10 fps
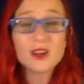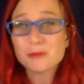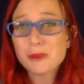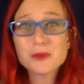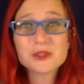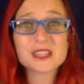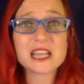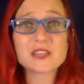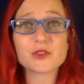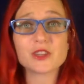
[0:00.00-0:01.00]
My most
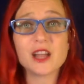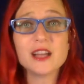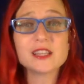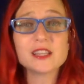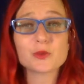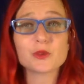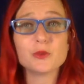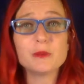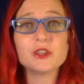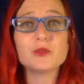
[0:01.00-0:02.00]
successful clients were the
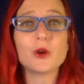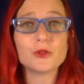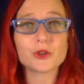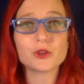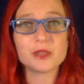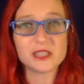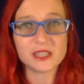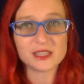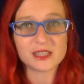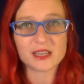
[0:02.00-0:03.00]
women who own their own
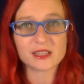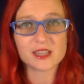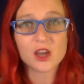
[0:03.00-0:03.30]
businesses